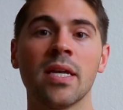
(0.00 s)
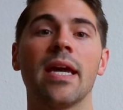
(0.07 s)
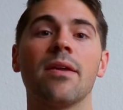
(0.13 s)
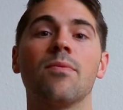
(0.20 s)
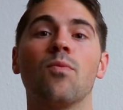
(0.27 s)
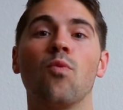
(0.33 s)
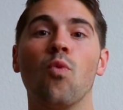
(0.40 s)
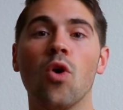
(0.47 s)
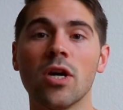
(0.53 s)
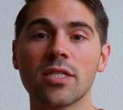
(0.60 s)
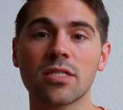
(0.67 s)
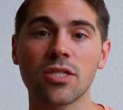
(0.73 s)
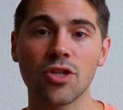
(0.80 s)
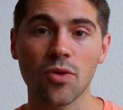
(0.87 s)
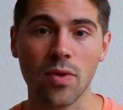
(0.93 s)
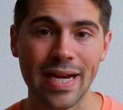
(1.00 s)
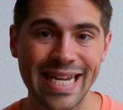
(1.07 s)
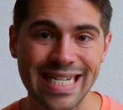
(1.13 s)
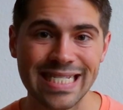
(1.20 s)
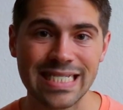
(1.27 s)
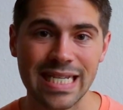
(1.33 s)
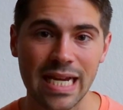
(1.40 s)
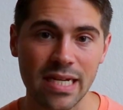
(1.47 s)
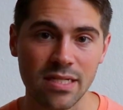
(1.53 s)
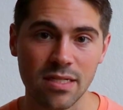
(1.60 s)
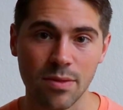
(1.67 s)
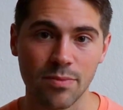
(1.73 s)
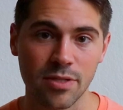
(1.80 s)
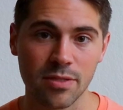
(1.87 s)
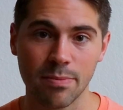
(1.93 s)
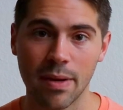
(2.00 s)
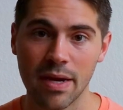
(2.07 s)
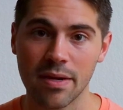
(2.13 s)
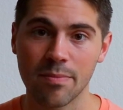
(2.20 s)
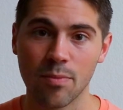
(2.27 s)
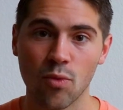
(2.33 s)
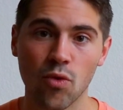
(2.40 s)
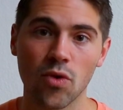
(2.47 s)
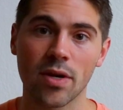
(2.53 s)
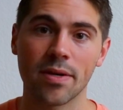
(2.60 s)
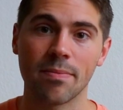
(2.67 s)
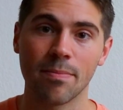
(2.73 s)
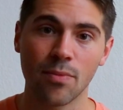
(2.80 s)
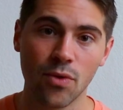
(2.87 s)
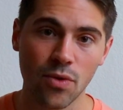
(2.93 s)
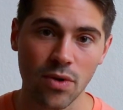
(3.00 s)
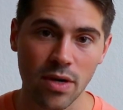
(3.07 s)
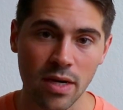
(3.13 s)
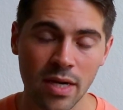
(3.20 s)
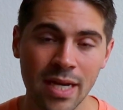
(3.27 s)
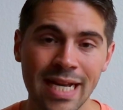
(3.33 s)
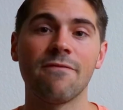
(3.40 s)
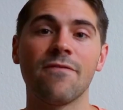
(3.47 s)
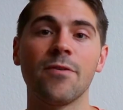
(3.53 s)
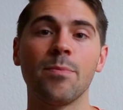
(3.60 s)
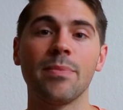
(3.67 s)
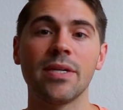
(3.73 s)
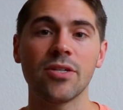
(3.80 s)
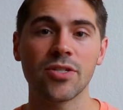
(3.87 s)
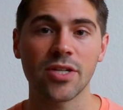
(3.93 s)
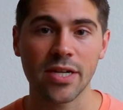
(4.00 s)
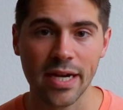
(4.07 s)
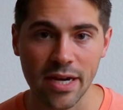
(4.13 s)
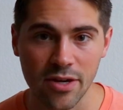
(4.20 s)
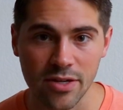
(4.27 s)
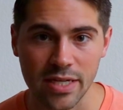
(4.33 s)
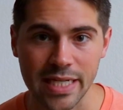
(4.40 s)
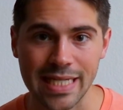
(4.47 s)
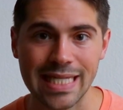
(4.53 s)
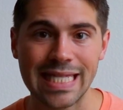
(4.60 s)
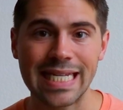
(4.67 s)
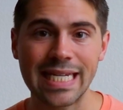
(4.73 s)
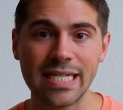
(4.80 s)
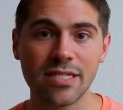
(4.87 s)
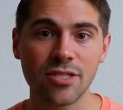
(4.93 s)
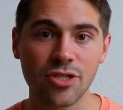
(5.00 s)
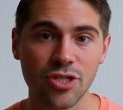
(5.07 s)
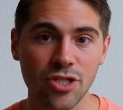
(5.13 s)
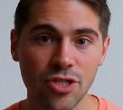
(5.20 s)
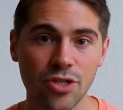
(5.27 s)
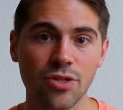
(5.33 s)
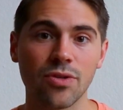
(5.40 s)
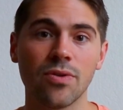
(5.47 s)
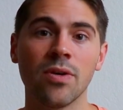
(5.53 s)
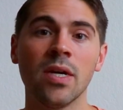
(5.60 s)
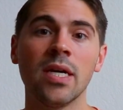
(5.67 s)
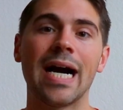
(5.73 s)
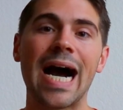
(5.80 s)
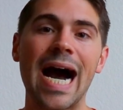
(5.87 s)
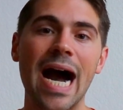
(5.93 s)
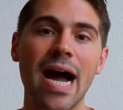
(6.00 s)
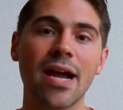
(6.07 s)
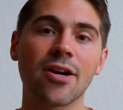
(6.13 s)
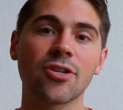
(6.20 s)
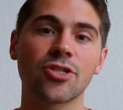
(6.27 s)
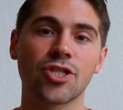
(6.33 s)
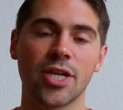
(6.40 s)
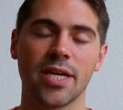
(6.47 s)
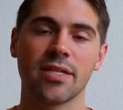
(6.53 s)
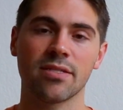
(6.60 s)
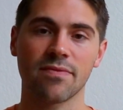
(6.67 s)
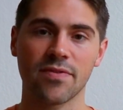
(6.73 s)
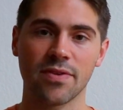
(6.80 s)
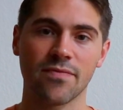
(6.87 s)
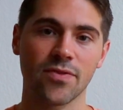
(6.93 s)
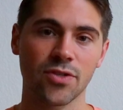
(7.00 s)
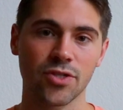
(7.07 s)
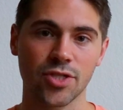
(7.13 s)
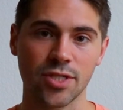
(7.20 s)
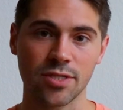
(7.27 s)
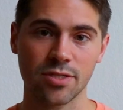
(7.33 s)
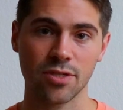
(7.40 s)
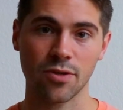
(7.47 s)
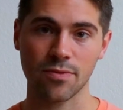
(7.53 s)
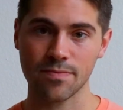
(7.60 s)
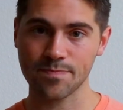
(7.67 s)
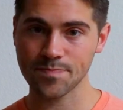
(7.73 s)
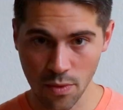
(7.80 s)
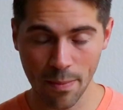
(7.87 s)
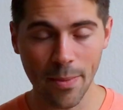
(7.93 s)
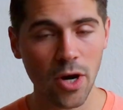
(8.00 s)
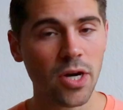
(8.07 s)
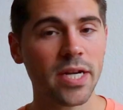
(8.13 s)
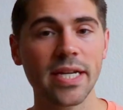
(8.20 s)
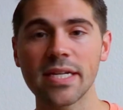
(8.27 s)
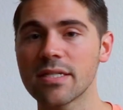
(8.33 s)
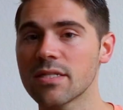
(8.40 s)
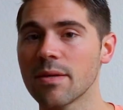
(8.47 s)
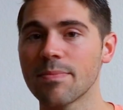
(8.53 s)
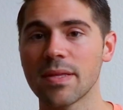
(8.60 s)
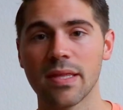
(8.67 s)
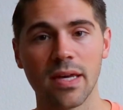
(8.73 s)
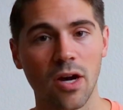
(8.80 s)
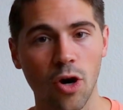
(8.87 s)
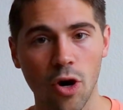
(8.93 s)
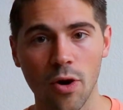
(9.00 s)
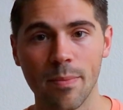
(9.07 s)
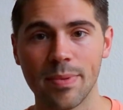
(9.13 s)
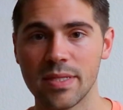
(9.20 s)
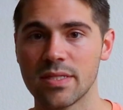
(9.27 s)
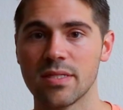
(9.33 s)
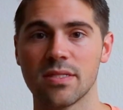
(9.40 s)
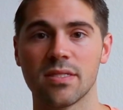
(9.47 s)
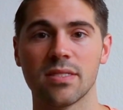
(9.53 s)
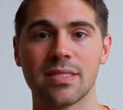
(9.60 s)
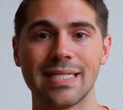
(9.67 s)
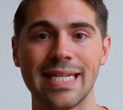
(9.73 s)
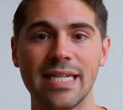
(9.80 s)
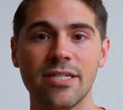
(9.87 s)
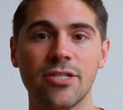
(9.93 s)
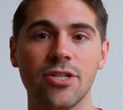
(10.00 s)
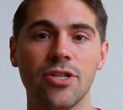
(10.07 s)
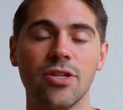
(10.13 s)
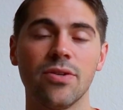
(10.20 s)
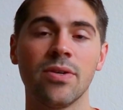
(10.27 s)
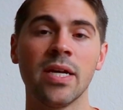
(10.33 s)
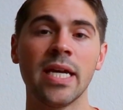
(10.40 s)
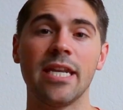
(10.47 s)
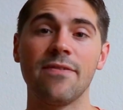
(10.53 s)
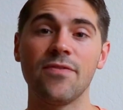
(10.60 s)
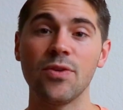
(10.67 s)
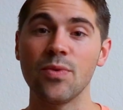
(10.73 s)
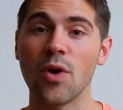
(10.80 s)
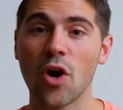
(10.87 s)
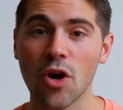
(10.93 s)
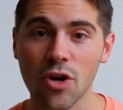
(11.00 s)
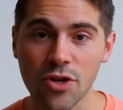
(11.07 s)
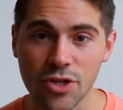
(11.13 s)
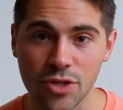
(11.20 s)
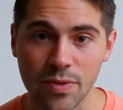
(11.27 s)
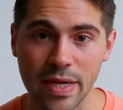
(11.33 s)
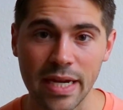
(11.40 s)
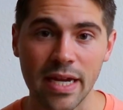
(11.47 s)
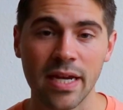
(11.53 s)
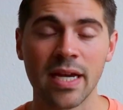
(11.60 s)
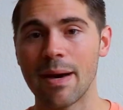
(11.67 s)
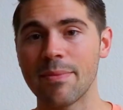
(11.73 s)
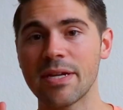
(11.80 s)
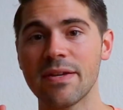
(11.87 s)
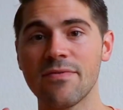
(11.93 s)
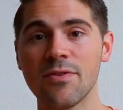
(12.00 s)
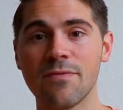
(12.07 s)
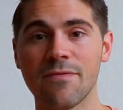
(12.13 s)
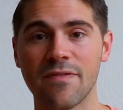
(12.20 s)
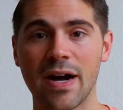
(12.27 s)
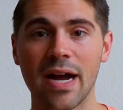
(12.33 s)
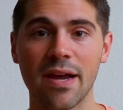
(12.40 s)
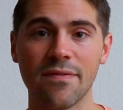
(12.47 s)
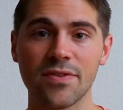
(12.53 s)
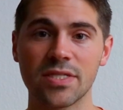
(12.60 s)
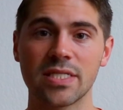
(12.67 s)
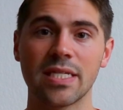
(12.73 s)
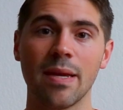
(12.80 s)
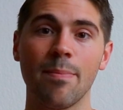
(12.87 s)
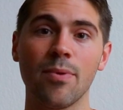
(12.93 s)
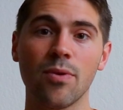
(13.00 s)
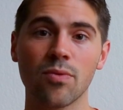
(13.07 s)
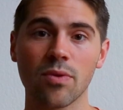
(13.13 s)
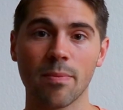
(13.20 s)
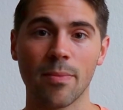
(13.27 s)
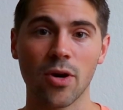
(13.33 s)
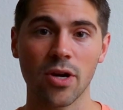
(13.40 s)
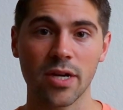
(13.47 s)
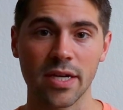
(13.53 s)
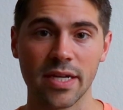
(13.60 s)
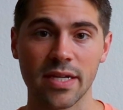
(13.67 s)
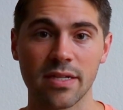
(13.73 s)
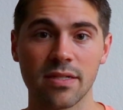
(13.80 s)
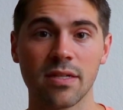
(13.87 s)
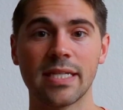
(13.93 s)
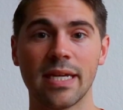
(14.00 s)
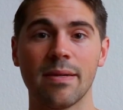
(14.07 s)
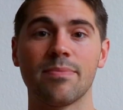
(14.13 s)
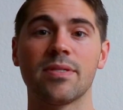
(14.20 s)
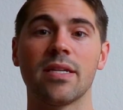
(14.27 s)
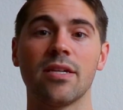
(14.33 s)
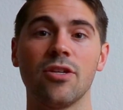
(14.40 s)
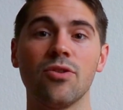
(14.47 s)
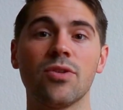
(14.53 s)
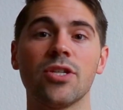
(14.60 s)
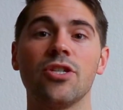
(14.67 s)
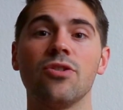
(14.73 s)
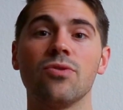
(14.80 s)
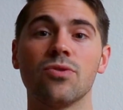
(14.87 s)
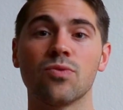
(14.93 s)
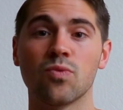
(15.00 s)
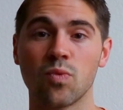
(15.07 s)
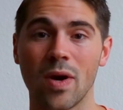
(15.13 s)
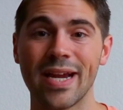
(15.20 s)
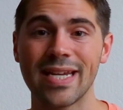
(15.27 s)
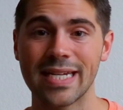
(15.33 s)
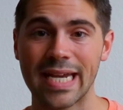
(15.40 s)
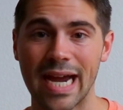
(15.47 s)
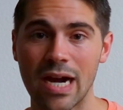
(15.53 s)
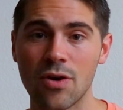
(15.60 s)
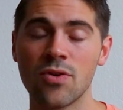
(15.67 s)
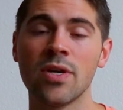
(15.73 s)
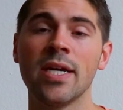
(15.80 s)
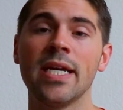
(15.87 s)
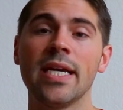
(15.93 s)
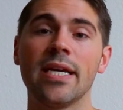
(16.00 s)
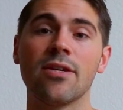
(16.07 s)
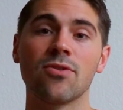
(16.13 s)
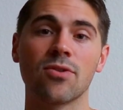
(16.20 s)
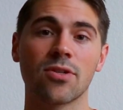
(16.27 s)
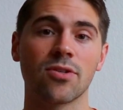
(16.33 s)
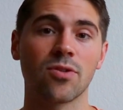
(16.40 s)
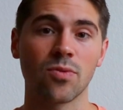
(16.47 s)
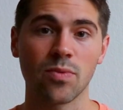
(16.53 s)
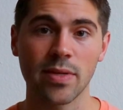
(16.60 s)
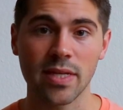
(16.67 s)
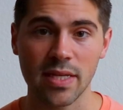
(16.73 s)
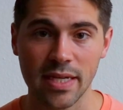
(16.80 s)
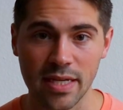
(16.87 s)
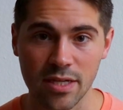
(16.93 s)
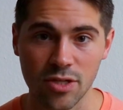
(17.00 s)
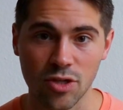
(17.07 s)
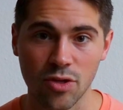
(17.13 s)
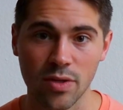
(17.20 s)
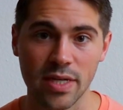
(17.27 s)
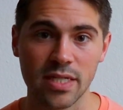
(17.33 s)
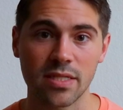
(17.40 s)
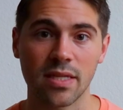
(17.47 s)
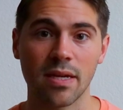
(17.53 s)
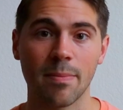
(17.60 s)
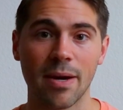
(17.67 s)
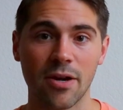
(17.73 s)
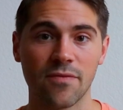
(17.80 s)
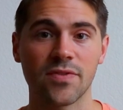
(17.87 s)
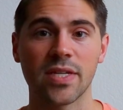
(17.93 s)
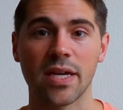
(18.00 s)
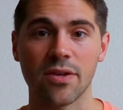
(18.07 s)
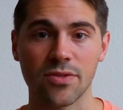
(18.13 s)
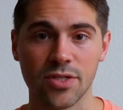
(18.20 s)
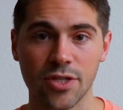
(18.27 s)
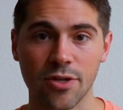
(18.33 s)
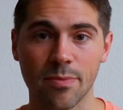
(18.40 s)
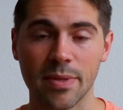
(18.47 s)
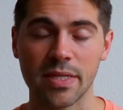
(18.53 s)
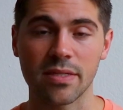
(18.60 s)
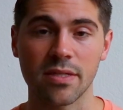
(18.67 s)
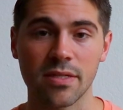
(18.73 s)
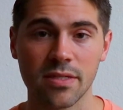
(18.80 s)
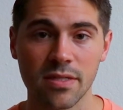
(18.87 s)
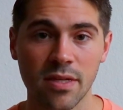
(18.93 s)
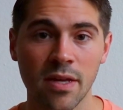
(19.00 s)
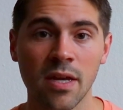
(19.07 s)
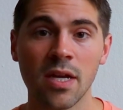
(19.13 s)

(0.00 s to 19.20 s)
And once you're inside someone's mind more and more, the familiarity leads to a higher chance of conversion. So remarketing is something that all businesses need to do. And if you aren't doing it, I'm gonna give you 5 simple remarketing tips that you could use right now in order to really increase the amount of sales in your business.